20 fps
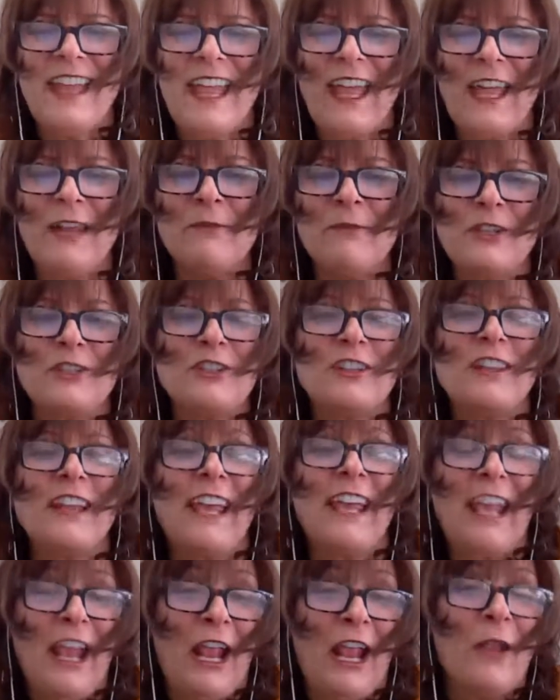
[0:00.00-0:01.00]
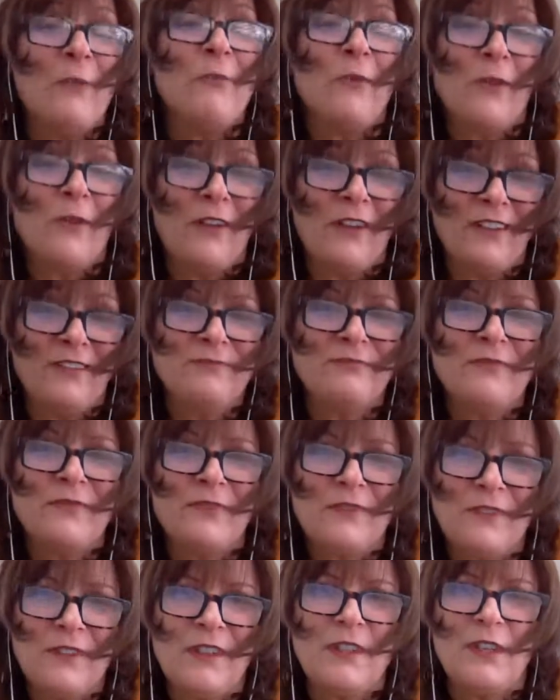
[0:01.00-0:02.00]
and much like April,
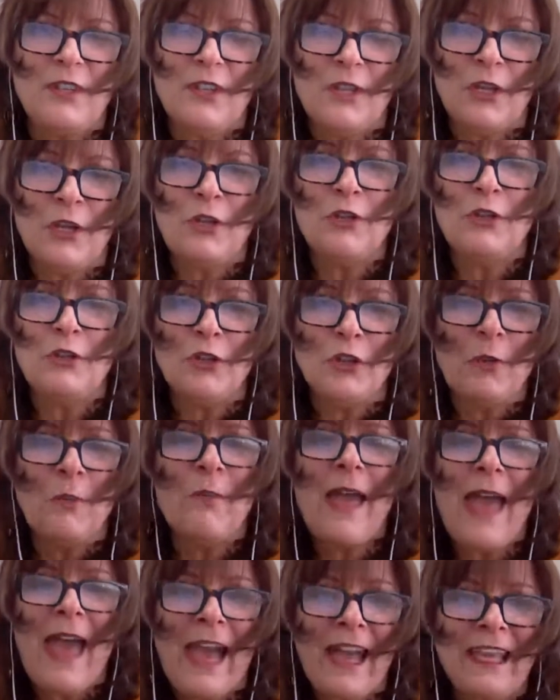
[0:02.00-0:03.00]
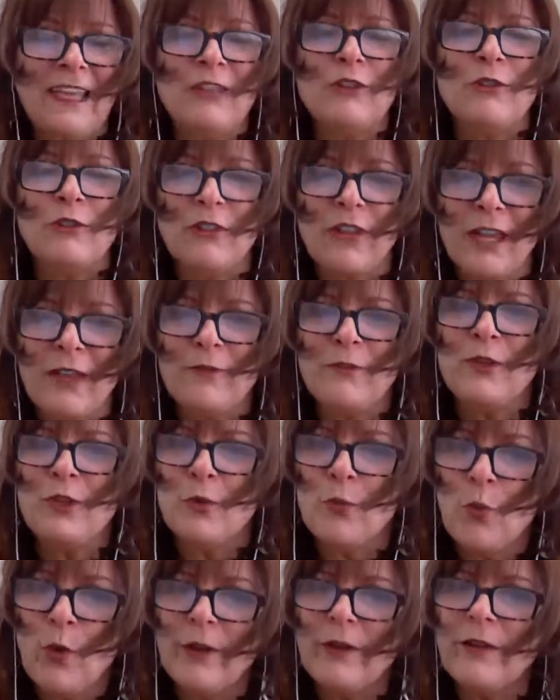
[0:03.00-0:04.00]
you look back in your life and
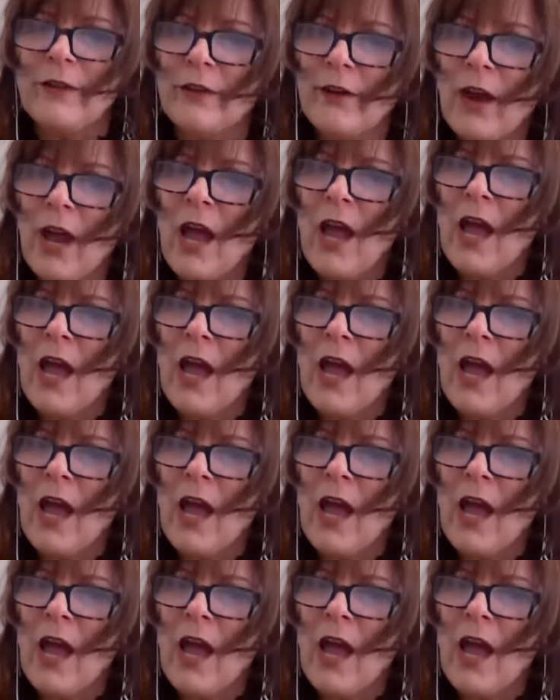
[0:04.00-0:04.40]
you wonder